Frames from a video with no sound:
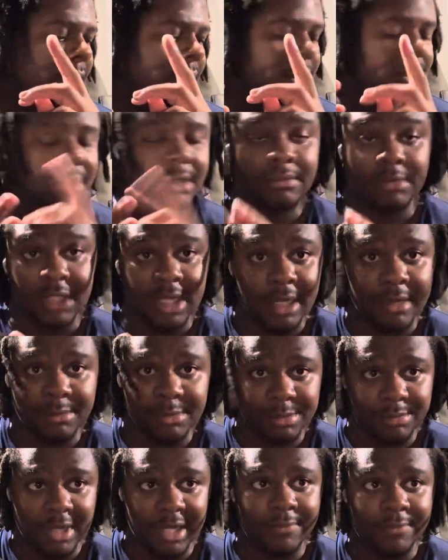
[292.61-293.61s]

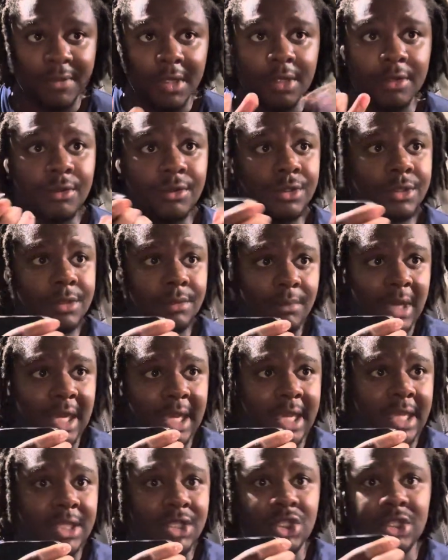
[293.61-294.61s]
sometimes my phones,
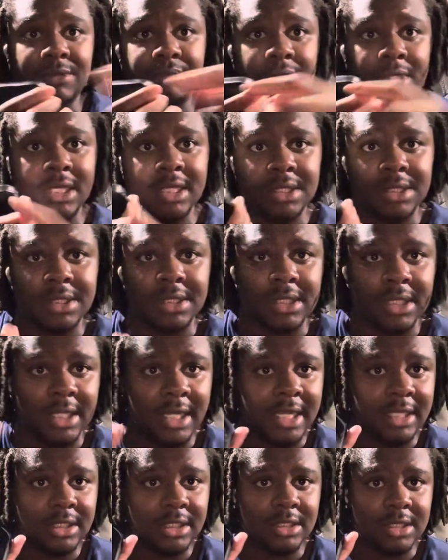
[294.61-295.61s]
my GPS is
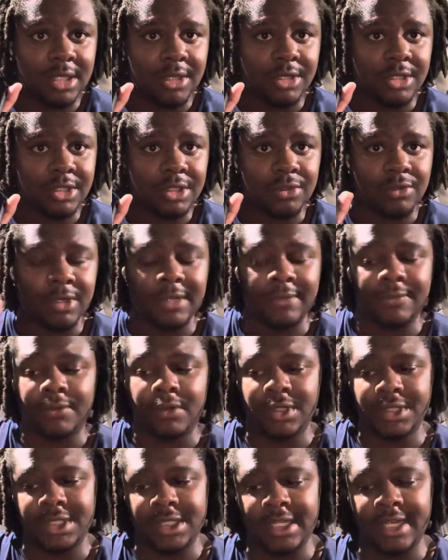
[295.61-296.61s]
connected to this
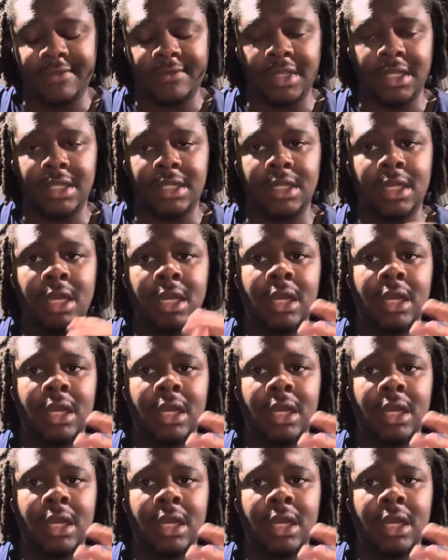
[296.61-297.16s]
24/7,